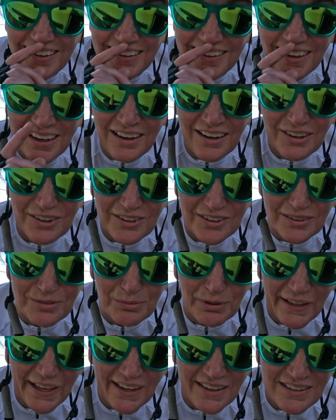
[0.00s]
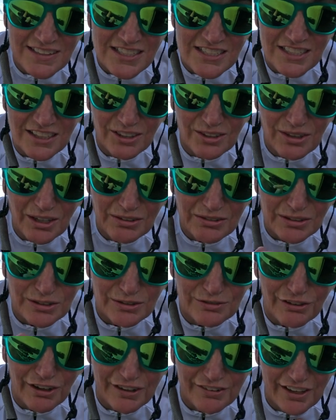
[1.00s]
yeah, plan is to go out and
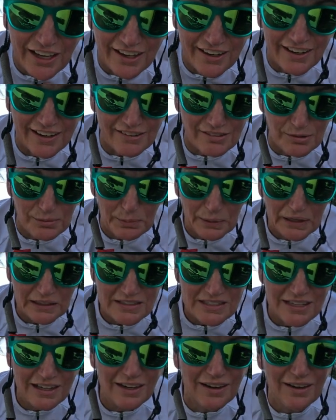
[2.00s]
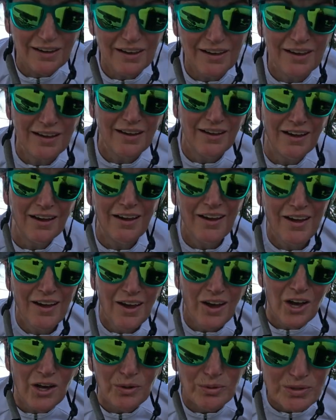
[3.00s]
do 5K now, but
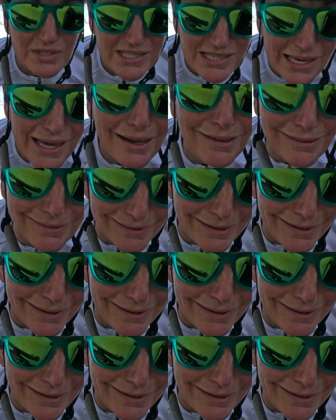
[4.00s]
we'll see how the